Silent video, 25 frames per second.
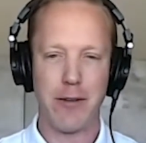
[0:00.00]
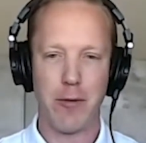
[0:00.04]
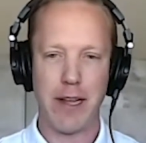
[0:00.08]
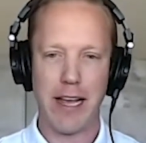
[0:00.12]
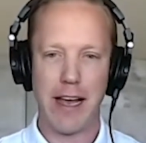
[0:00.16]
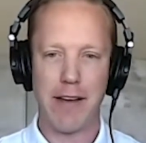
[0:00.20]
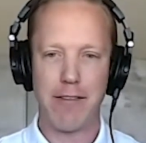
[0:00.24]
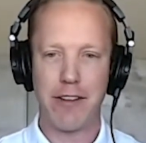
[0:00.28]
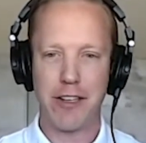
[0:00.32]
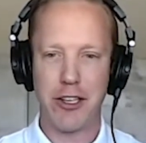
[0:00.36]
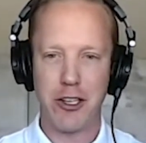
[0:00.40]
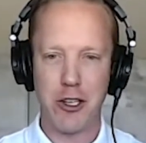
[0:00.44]
We
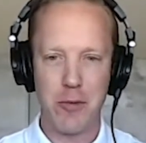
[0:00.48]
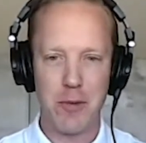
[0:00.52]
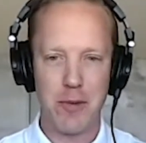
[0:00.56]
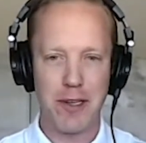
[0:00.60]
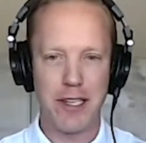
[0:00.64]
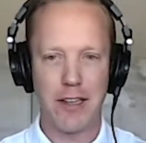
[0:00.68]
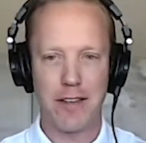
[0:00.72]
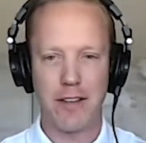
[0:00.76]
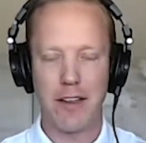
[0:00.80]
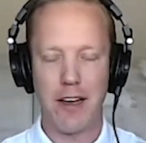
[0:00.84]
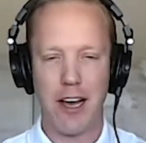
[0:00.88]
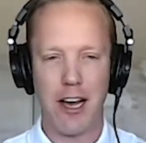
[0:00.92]
have a
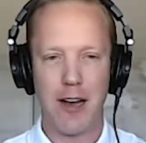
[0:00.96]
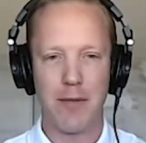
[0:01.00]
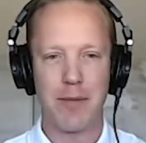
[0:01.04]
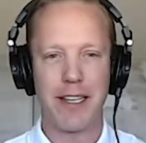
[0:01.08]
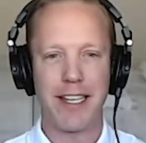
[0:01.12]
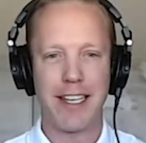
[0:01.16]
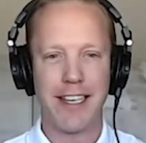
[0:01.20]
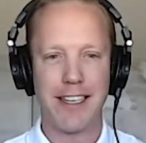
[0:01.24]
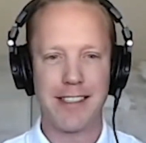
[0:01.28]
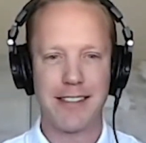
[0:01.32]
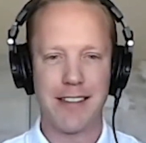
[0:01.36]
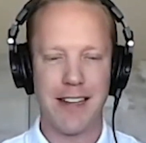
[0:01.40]
human on the
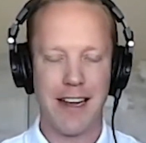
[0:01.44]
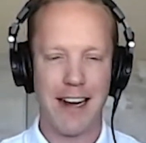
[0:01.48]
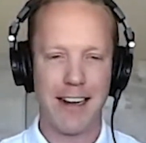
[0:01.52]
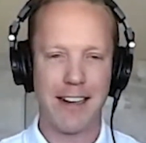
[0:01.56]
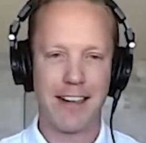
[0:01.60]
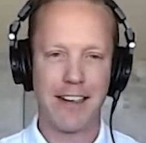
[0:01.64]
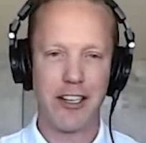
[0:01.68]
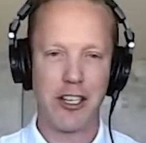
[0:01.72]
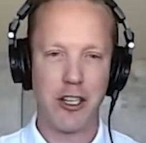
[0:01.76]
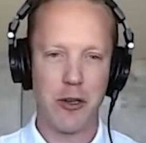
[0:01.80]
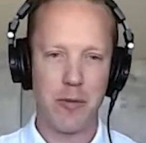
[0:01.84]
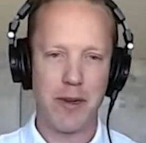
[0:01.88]
OmniKey side
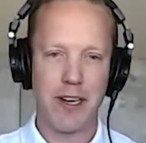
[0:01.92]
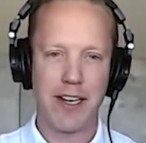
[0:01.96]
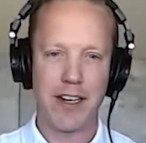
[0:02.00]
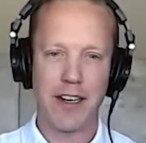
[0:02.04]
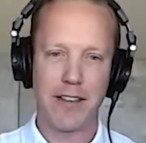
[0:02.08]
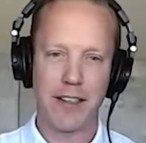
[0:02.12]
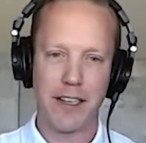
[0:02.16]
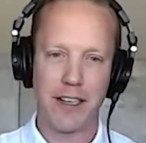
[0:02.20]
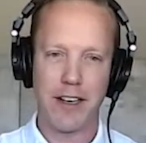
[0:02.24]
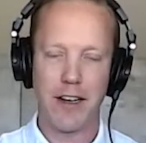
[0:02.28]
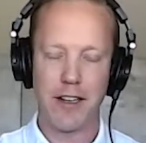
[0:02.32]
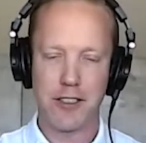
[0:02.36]
and a human
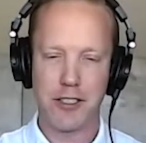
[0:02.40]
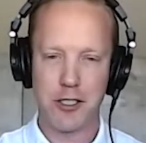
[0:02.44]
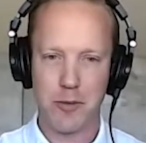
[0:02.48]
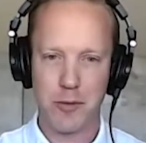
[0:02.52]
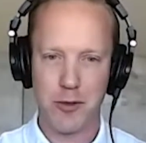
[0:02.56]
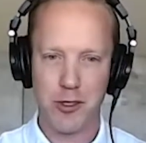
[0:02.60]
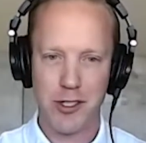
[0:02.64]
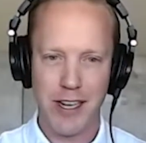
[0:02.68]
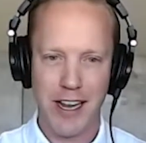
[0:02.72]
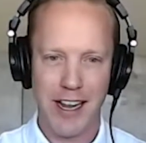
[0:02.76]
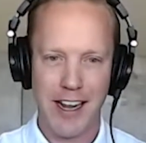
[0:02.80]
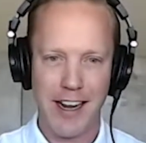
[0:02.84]
on the
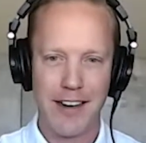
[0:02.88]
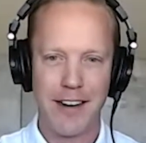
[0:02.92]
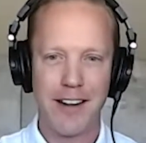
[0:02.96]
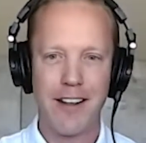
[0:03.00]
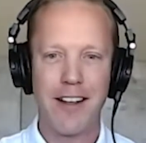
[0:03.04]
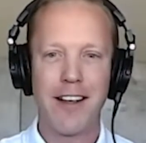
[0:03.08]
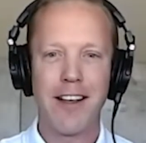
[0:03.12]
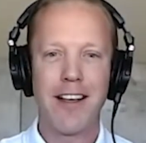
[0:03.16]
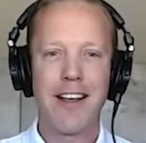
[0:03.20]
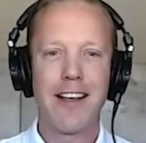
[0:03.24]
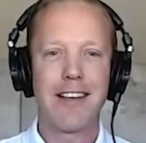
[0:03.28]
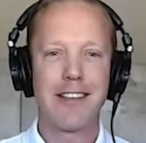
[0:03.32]
customer side.
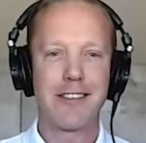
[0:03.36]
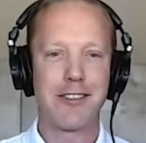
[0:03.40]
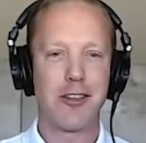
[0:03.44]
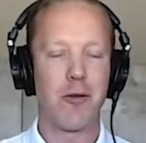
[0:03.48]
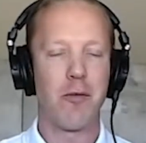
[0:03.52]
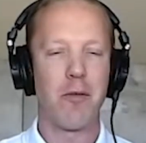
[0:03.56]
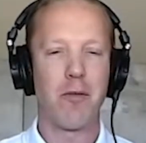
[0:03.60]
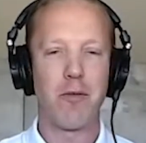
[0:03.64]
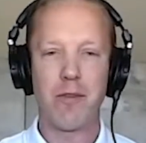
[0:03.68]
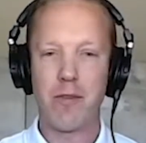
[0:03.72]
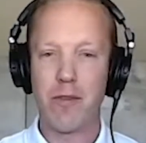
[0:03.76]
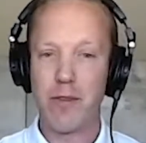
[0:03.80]

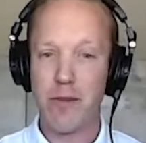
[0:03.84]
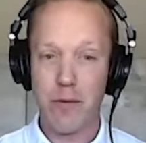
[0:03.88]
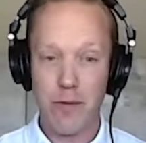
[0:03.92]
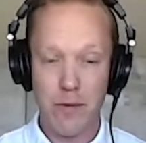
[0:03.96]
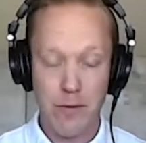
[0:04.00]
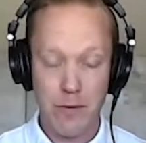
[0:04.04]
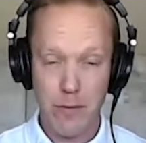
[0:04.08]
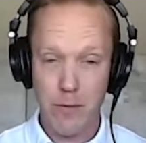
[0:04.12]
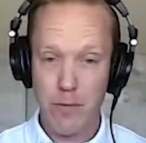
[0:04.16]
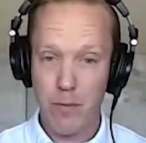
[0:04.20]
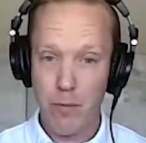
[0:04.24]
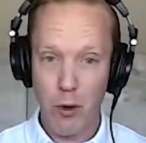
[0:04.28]
So
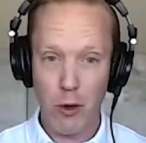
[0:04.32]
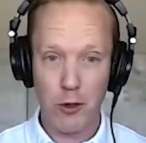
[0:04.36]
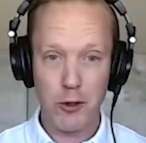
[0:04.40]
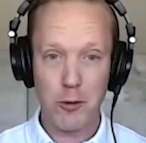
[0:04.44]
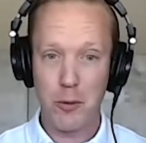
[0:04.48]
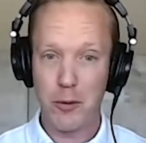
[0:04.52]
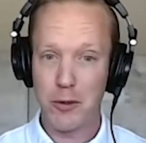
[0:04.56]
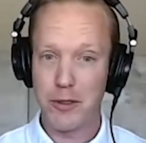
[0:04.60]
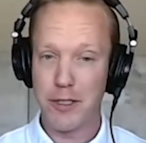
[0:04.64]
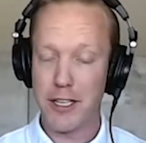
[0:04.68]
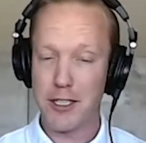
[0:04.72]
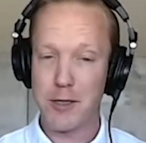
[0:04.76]

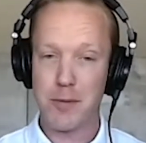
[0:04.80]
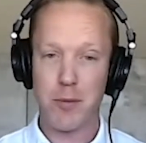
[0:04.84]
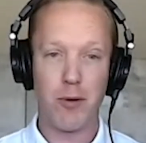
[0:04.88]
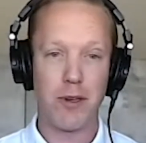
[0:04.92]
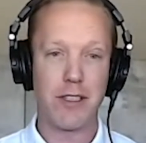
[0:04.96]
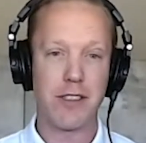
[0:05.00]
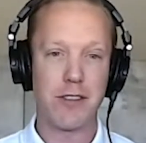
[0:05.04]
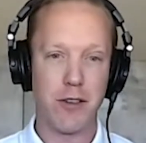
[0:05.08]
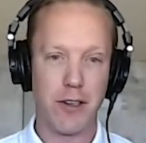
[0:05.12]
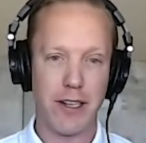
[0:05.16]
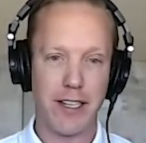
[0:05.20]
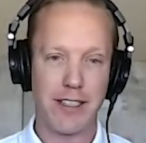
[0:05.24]
multiple touch
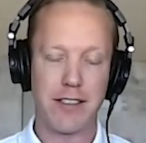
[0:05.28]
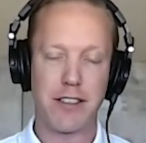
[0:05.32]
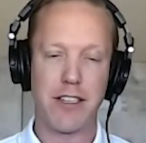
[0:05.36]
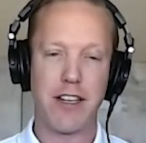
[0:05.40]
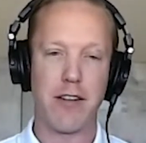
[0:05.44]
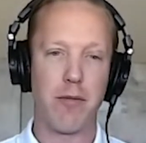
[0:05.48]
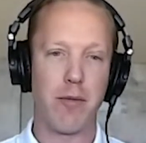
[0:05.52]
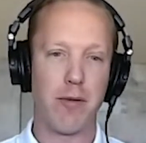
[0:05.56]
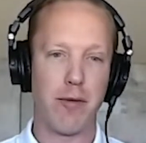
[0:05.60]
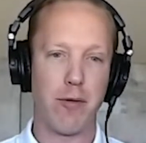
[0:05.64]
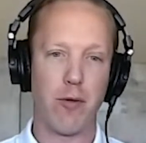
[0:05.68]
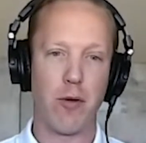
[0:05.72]
points, look at
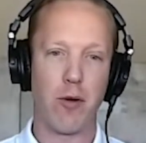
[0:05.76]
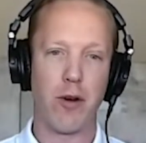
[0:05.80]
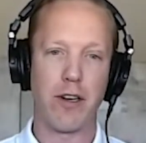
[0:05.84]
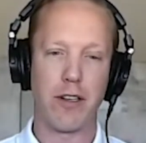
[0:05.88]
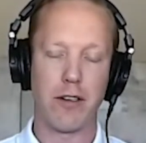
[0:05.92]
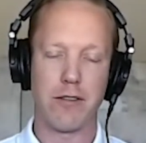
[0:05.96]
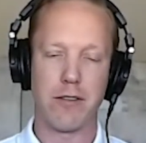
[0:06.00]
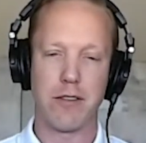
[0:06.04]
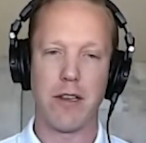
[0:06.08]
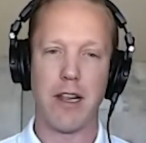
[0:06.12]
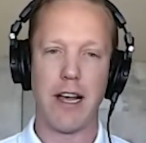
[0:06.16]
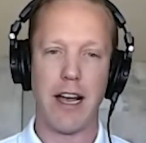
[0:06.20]
stuff before it
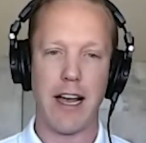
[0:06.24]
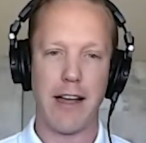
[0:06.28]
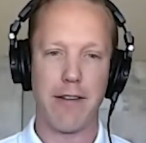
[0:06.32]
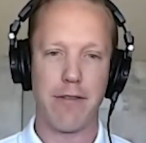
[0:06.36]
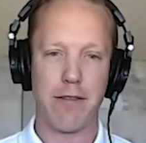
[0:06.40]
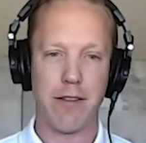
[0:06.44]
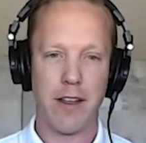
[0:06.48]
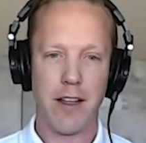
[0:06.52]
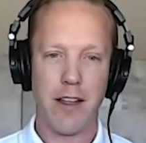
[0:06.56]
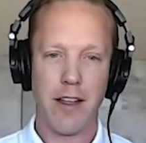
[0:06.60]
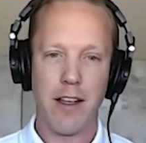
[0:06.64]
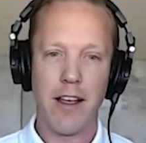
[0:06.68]
goes live.
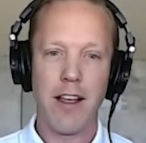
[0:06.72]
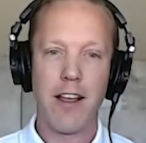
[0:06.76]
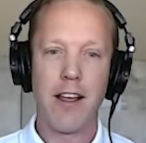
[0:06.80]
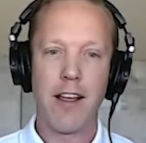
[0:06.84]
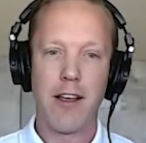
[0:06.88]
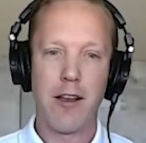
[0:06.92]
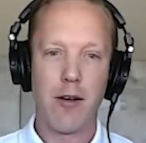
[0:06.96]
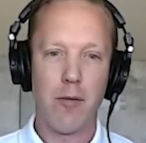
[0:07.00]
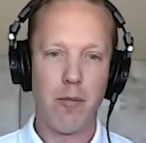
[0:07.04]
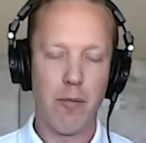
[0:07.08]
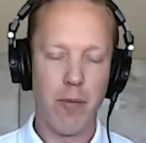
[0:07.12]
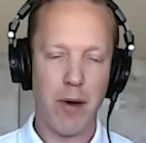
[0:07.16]

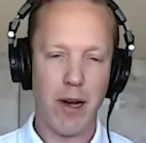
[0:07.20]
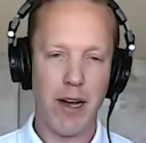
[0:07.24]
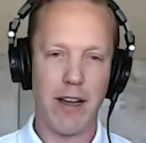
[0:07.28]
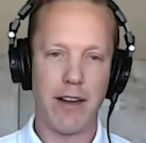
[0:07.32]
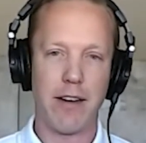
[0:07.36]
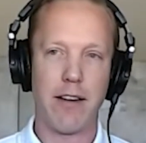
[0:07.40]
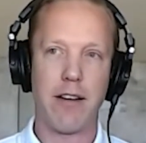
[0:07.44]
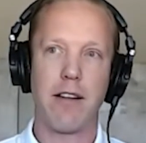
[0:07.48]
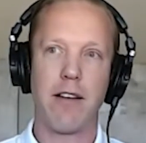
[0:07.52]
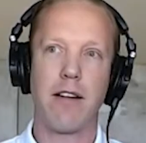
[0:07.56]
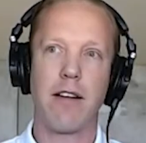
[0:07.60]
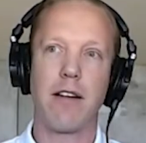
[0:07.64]

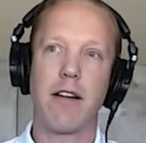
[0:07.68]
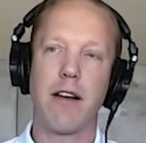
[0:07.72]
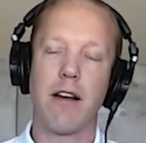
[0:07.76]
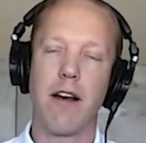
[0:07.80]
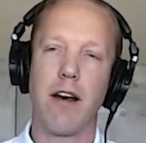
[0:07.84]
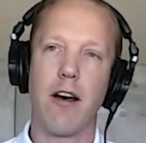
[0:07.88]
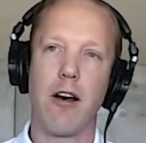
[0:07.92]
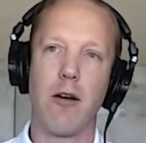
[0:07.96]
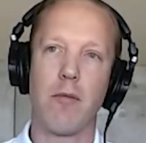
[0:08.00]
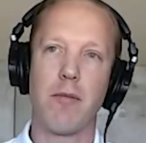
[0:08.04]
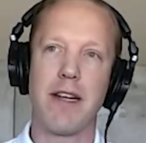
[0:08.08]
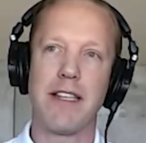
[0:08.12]
But
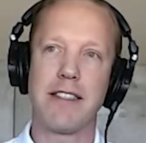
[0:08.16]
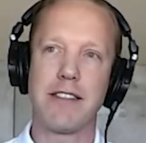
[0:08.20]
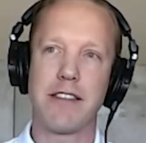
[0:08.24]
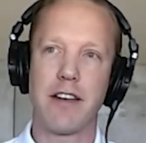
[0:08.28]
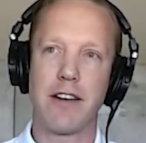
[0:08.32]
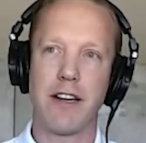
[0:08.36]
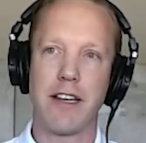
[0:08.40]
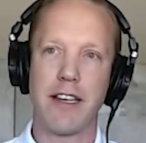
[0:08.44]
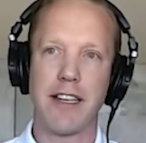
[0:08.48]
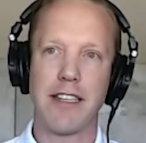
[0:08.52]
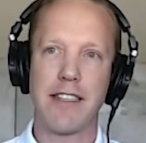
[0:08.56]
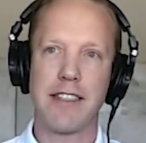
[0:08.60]
it's
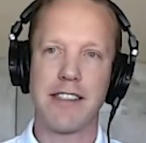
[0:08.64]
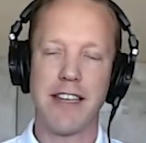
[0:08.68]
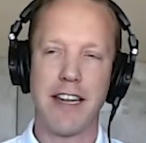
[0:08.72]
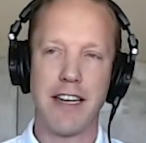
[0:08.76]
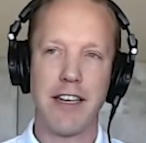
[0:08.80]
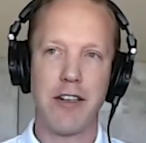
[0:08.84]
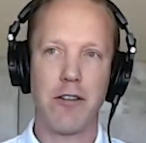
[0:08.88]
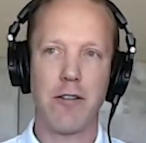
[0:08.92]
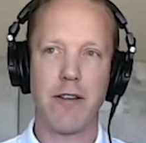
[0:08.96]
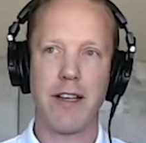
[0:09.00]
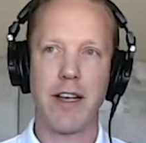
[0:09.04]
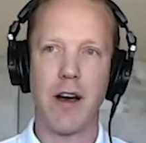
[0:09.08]
going to
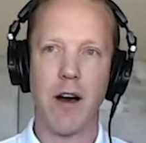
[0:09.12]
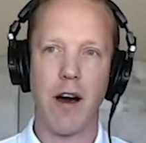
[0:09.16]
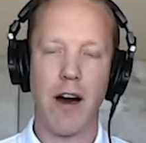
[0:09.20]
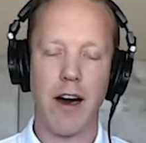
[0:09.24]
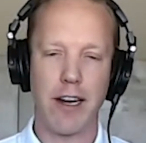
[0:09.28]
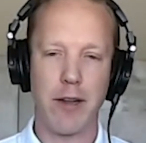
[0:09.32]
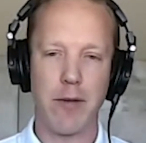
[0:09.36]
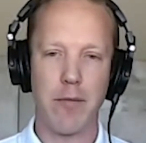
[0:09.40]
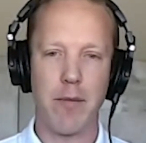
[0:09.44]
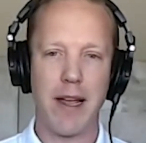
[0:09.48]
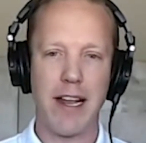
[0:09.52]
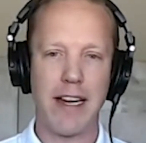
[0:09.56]
continually
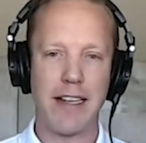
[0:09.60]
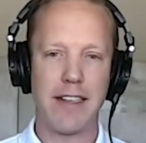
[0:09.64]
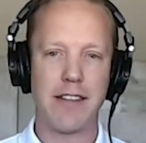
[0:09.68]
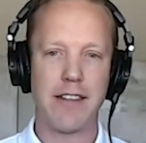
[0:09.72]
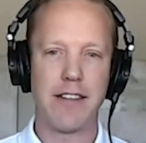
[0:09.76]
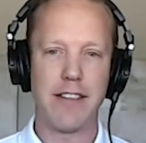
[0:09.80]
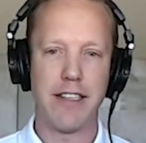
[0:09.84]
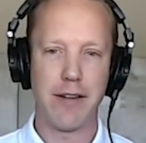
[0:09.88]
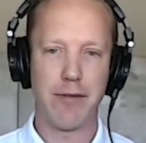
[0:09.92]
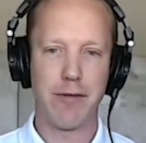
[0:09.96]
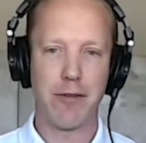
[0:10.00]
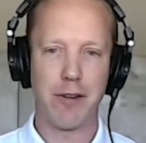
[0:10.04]
automate
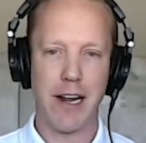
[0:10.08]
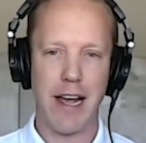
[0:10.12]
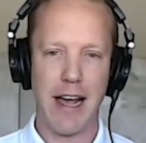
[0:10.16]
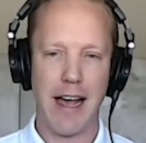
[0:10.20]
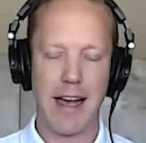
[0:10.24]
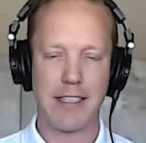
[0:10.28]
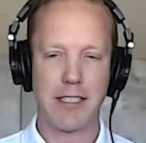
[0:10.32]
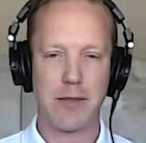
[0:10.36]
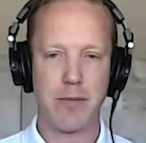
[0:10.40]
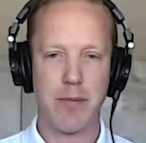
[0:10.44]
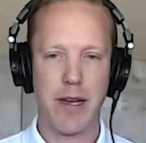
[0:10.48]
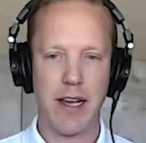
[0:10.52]
different
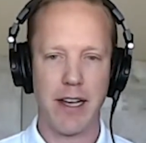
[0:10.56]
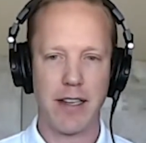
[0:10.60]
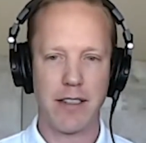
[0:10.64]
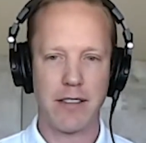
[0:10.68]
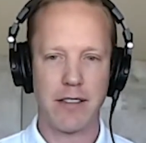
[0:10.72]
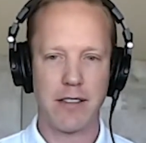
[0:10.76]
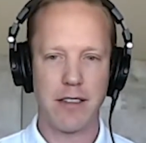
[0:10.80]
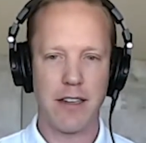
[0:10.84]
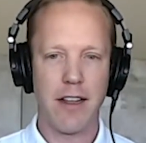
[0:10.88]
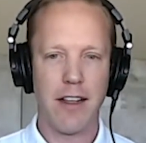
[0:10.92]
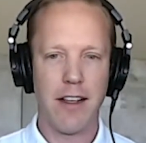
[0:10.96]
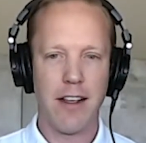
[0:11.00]

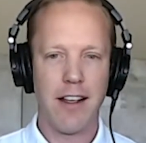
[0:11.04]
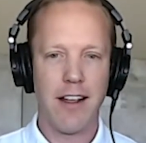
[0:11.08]
aspects.